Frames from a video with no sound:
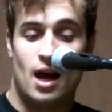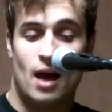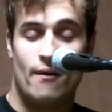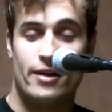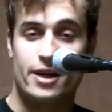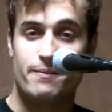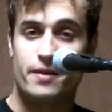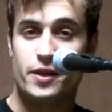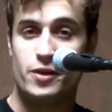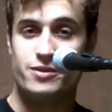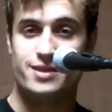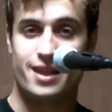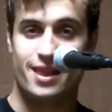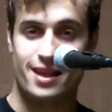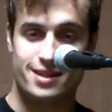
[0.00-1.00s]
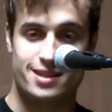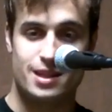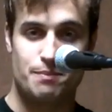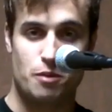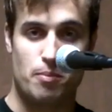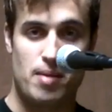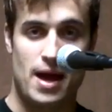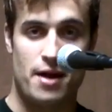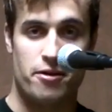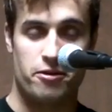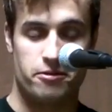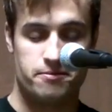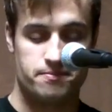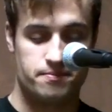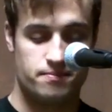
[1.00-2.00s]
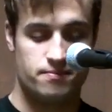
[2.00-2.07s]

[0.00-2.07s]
I recommend using this simple pattern.